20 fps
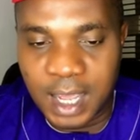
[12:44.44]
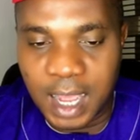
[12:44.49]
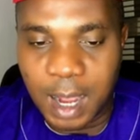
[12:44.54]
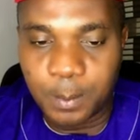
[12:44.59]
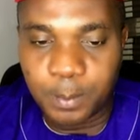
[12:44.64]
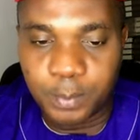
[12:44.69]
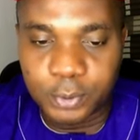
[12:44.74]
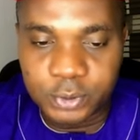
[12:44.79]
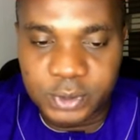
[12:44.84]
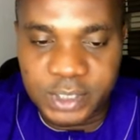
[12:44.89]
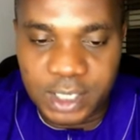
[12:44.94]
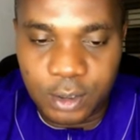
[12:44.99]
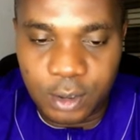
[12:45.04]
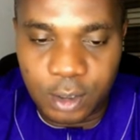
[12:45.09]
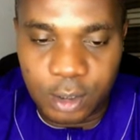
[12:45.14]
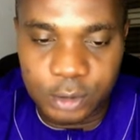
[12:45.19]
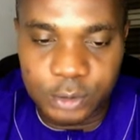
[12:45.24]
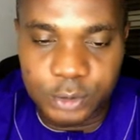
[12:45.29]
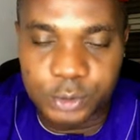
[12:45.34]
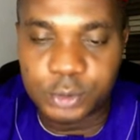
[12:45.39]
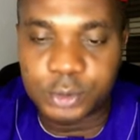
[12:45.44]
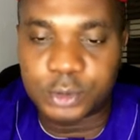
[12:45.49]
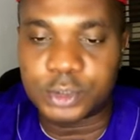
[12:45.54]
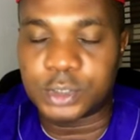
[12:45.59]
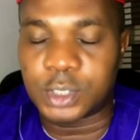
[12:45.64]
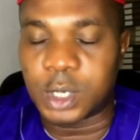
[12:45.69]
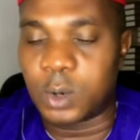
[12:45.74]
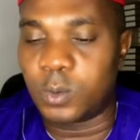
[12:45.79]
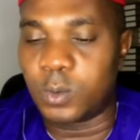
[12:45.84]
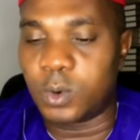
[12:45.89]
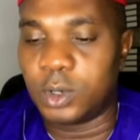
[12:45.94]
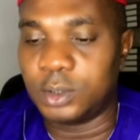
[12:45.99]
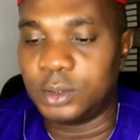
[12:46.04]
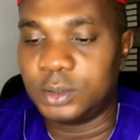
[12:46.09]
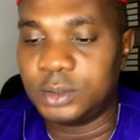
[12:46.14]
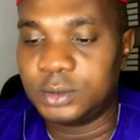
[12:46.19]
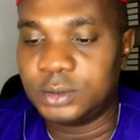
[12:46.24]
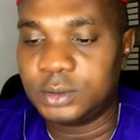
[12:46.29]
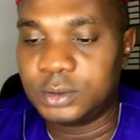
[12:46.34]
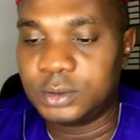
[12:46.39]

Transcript: and put a call through to someone,